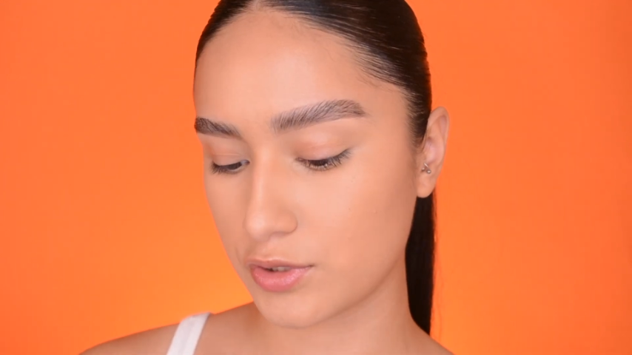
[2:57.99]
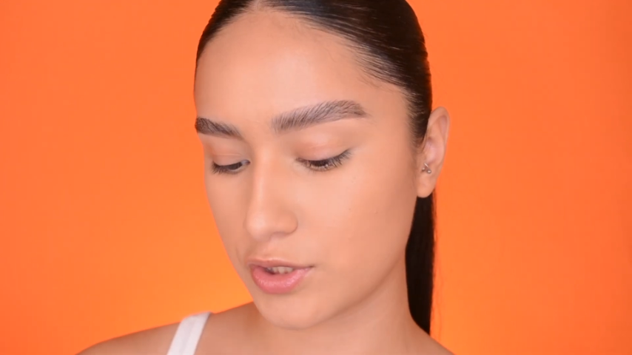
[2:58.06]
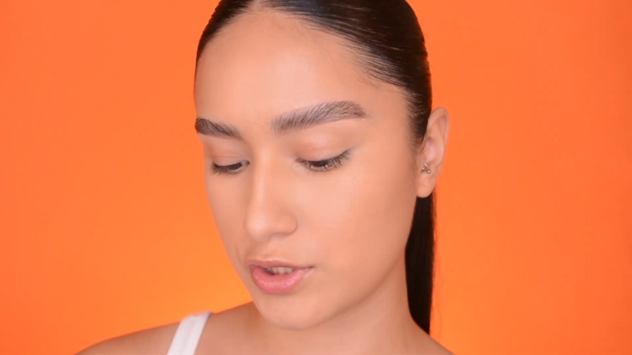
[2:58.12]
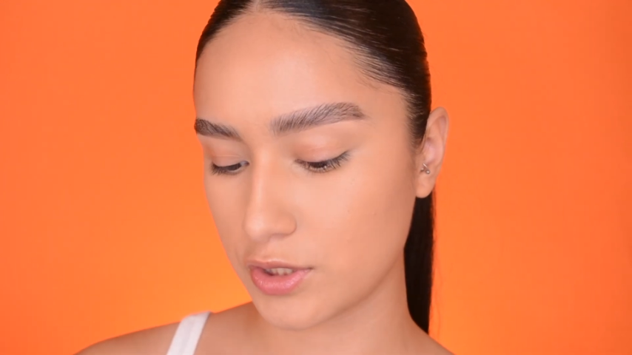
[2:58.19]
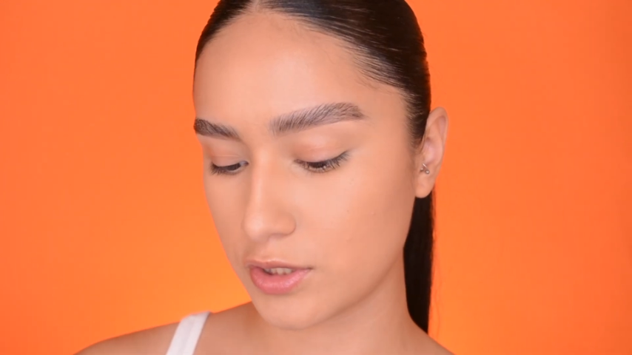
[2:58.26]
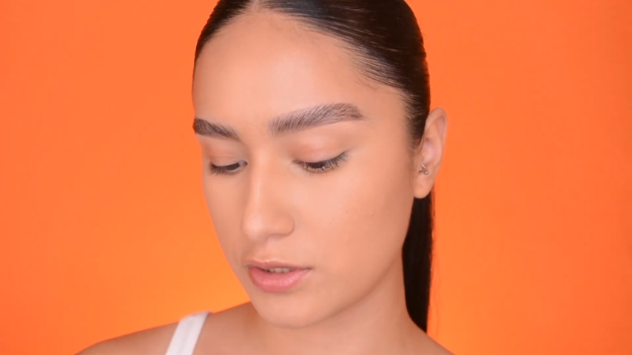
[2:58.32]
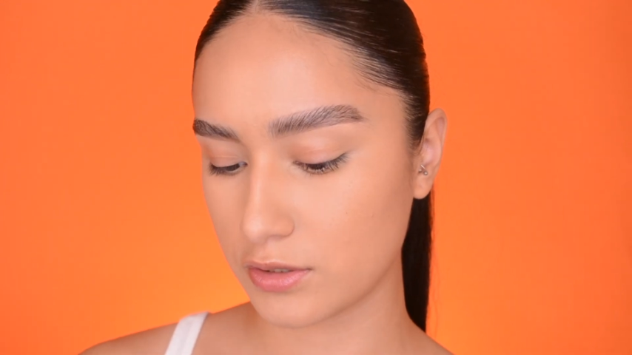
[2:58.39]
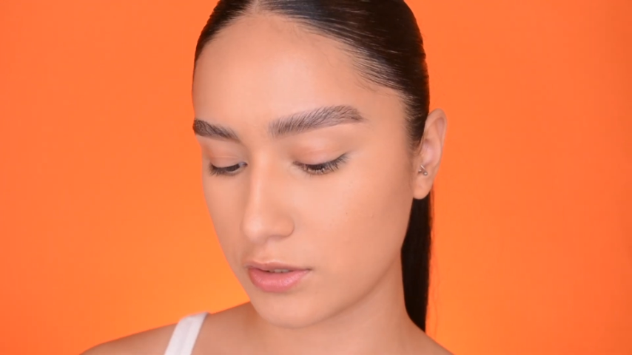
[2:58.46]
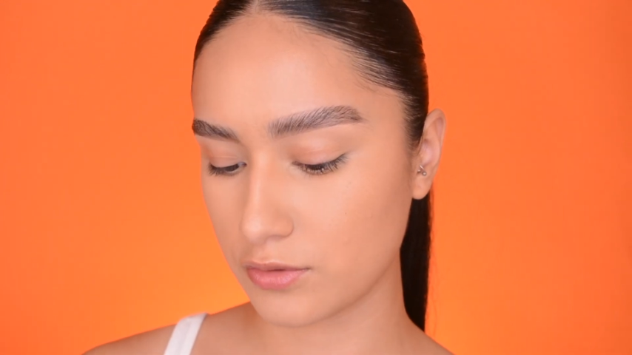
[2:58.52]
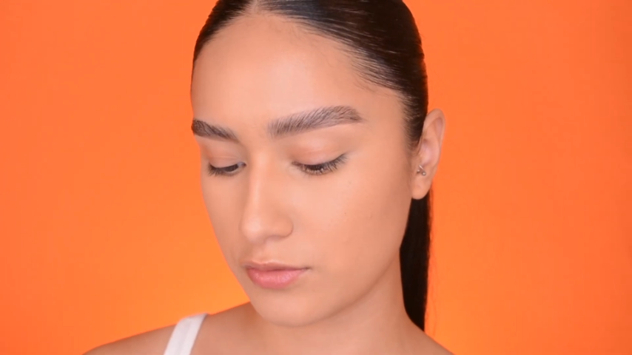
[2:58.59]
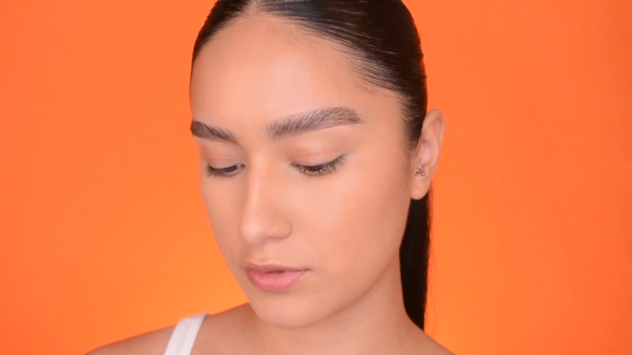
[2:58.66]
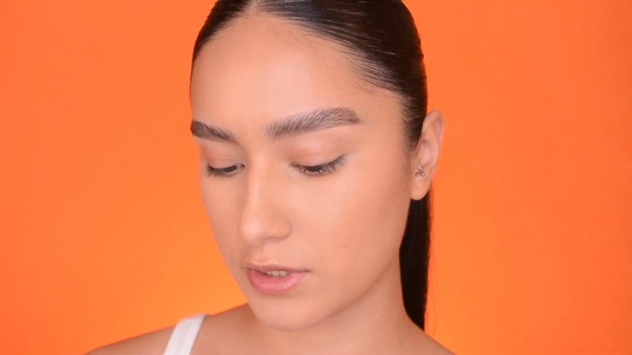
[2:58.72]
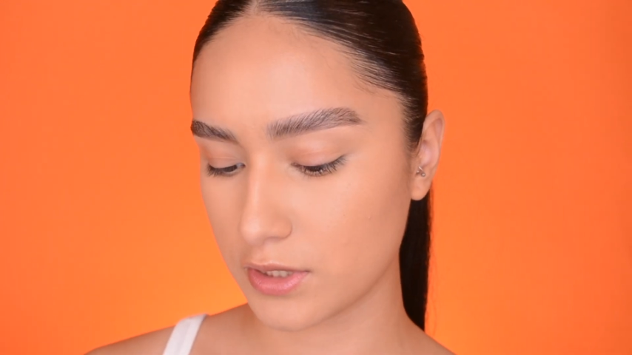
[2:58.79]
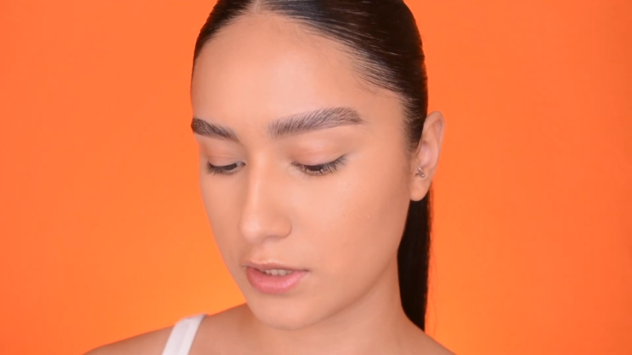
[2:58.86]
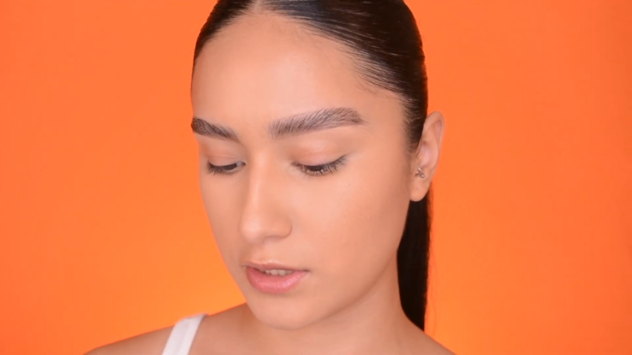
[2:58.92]
She's
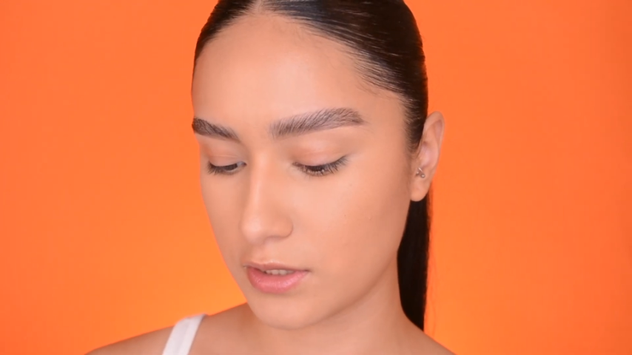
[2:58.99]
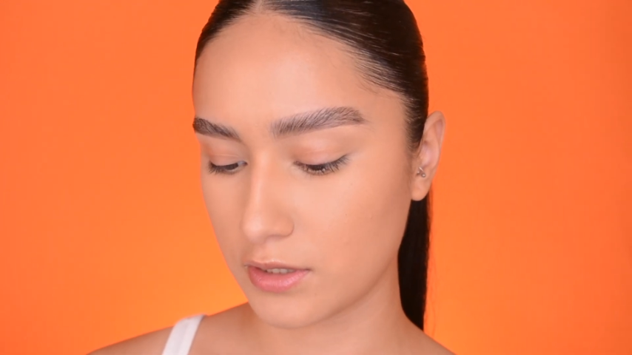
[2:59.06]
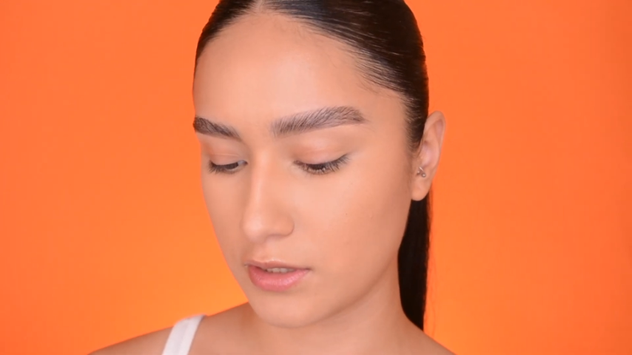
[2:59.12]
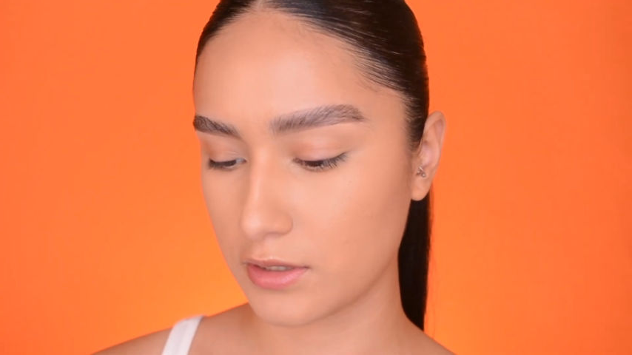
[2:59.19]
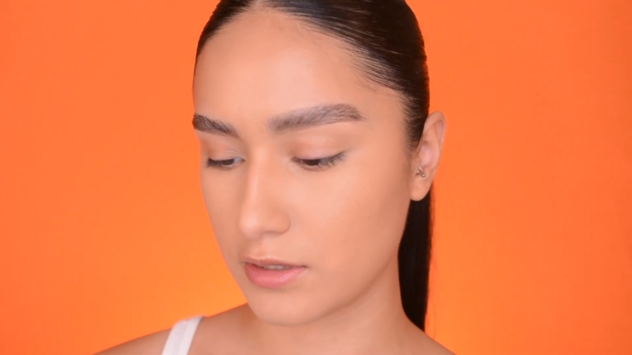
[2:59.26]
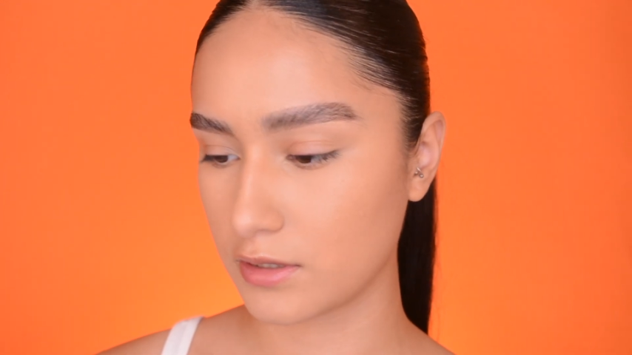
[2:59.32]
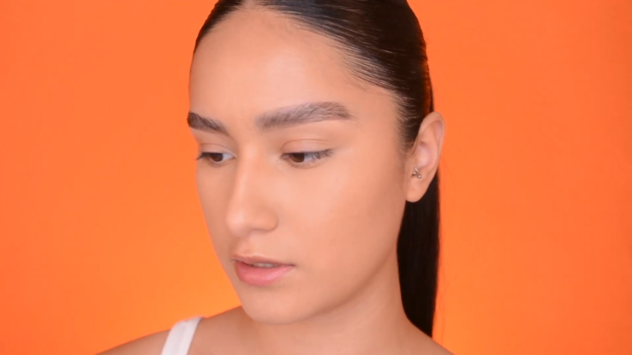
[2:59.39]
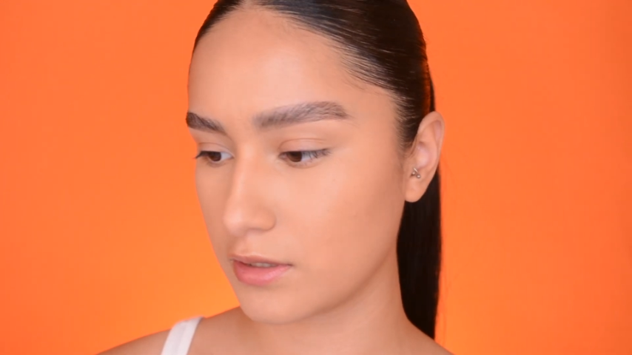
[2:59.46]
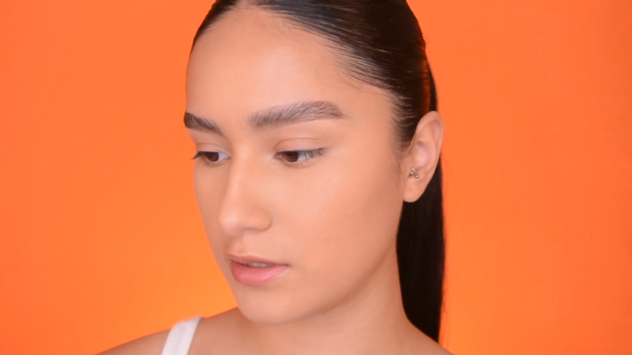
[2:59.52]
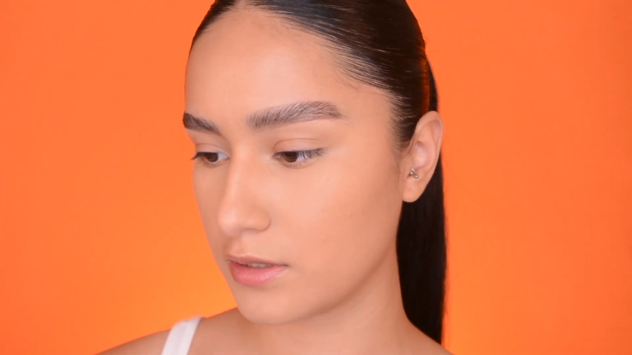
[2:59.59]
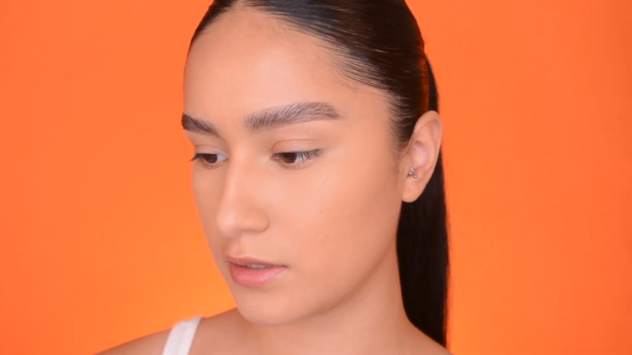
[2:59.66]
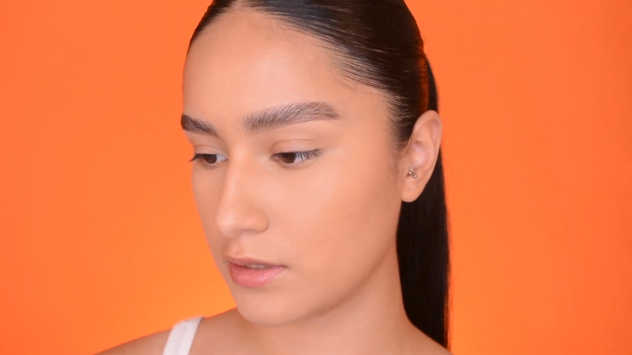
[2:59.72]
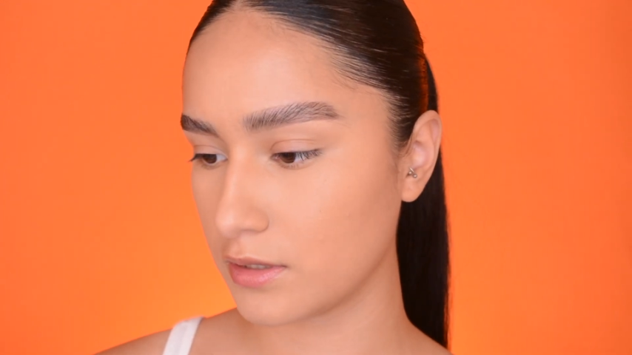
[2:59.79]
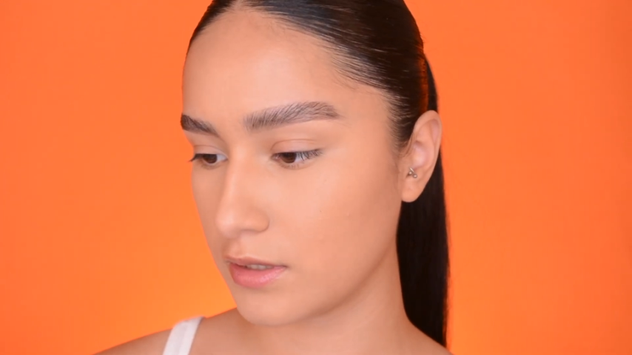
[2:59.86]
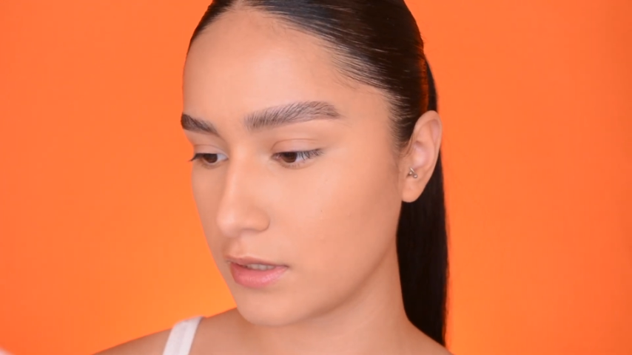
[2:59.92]
using
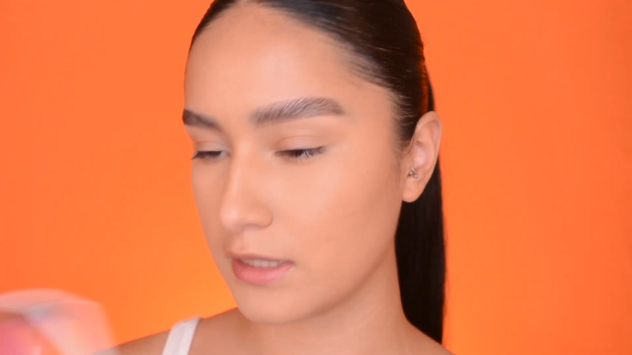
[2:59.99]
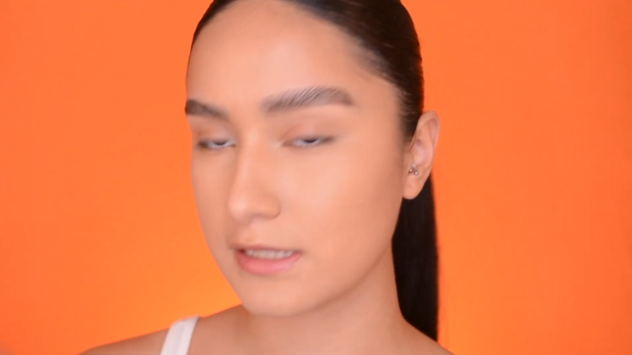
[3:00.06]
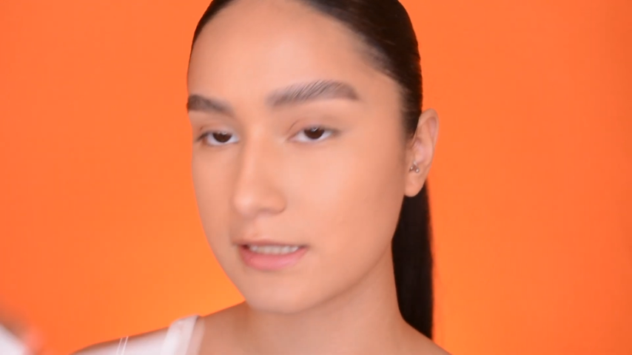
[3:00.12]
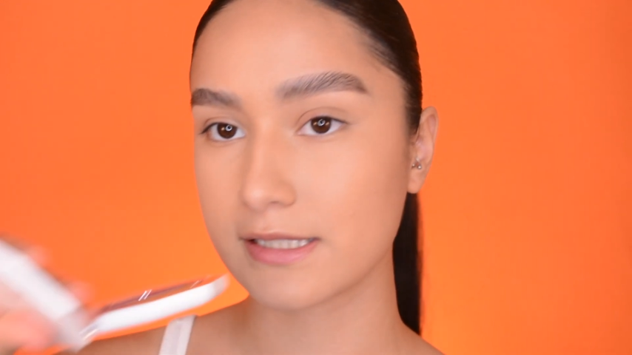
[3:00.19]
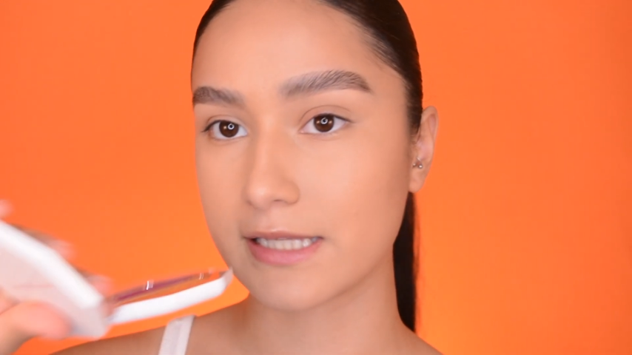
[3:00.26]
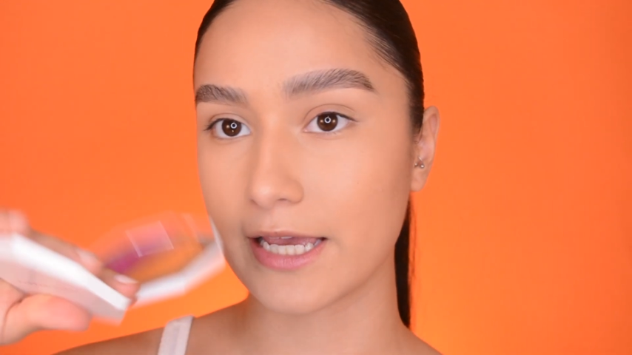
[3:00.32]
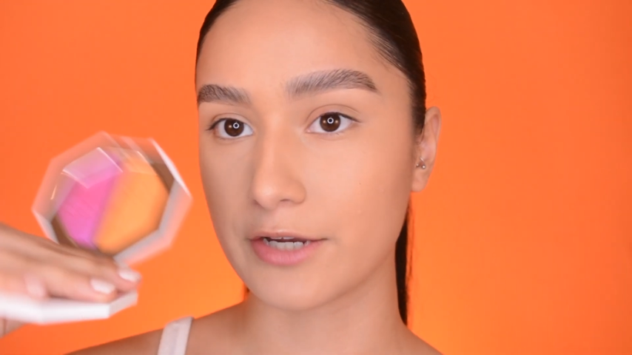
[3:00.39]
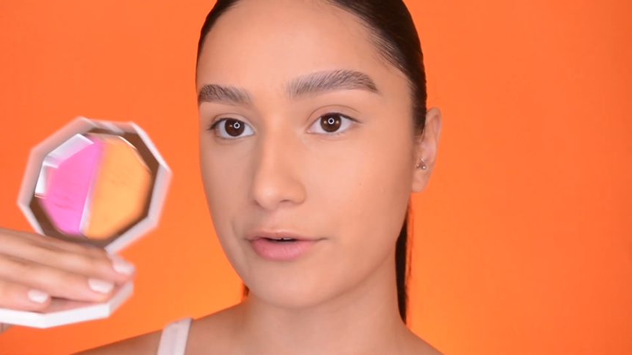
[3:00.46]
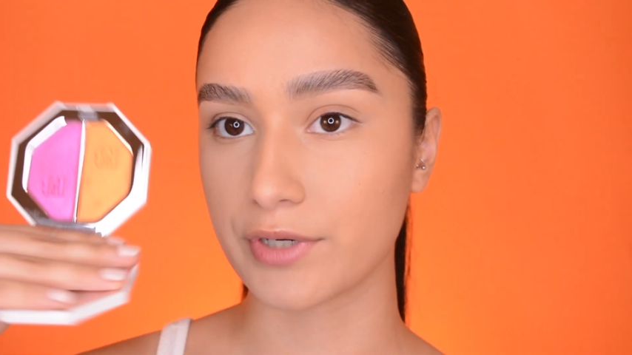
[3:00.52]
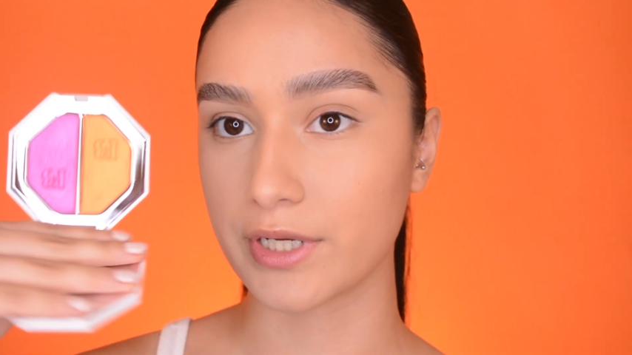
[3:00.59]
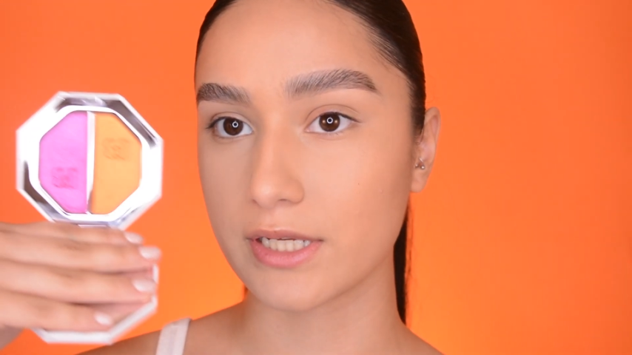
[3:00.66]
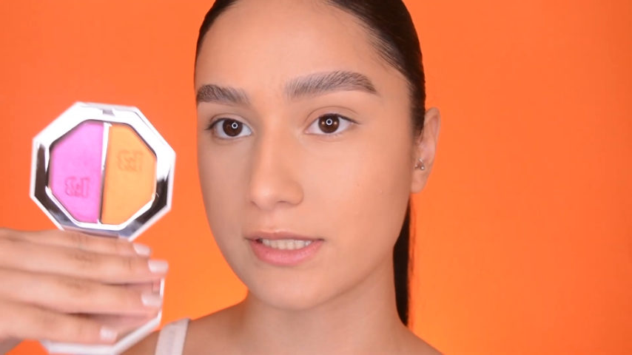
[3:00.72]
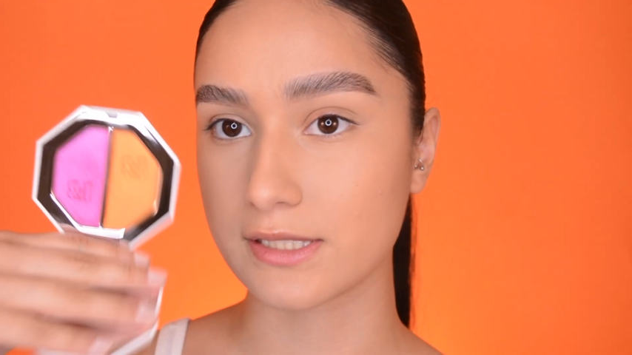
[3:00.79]
Sangria